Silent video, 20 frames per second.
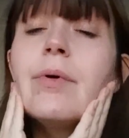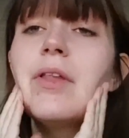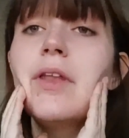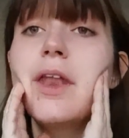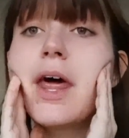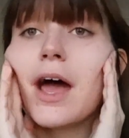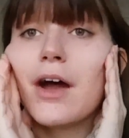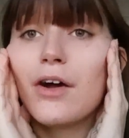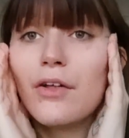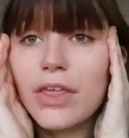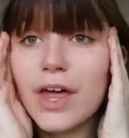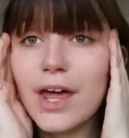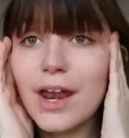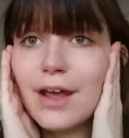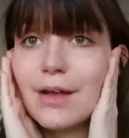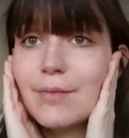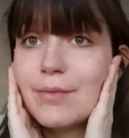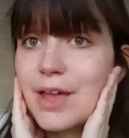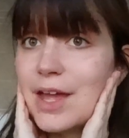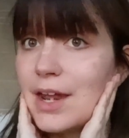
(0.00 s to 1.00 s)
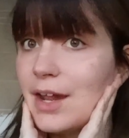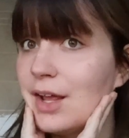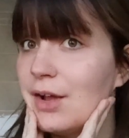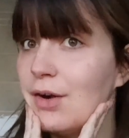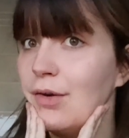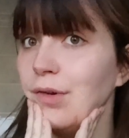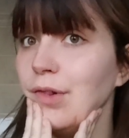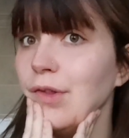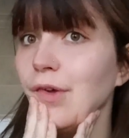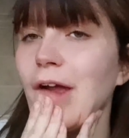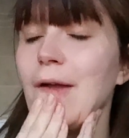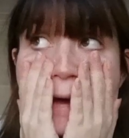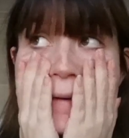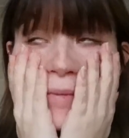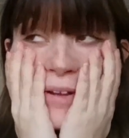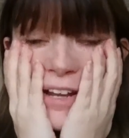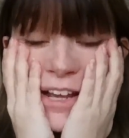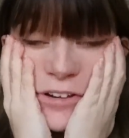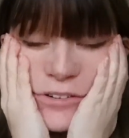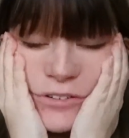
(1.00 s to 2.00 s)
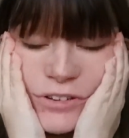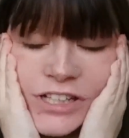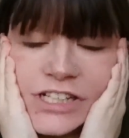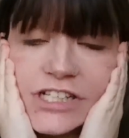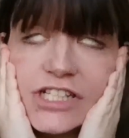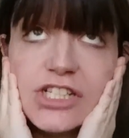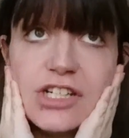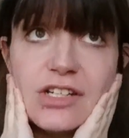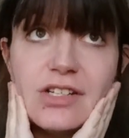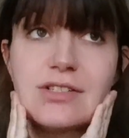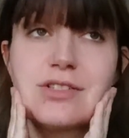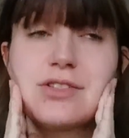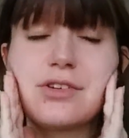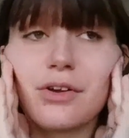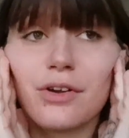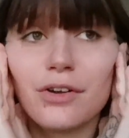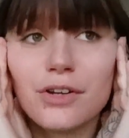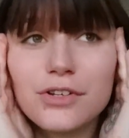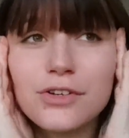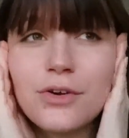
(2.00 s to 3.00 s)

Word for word: but now that I'm getting older I mean I only just turned